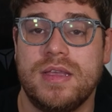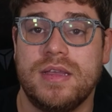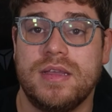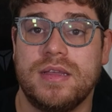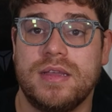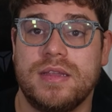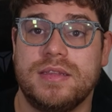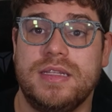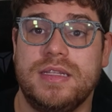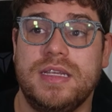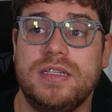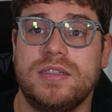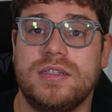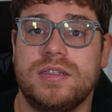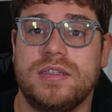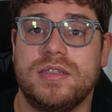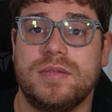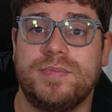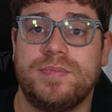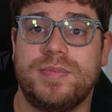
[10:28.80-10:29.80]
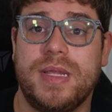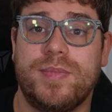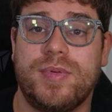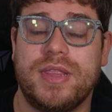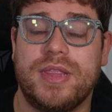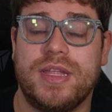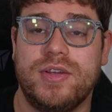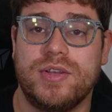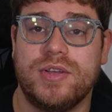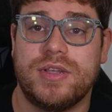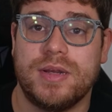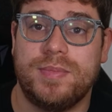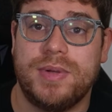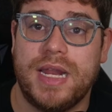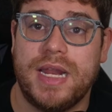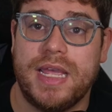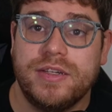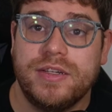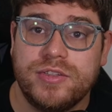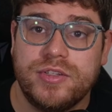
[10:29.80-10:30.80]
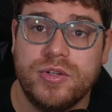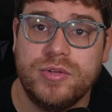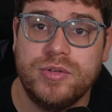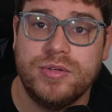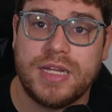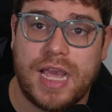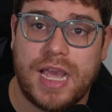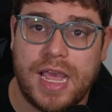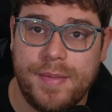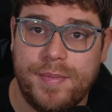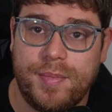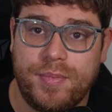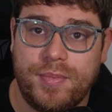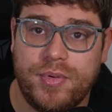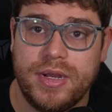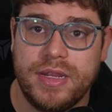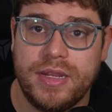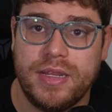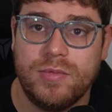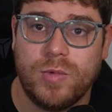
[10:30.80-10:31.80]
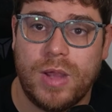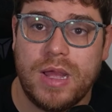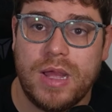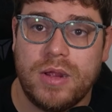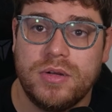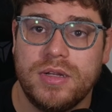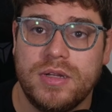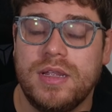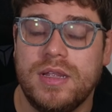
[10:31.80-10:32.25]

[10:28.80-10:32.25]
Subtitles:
these are people that you can play two type pretty well.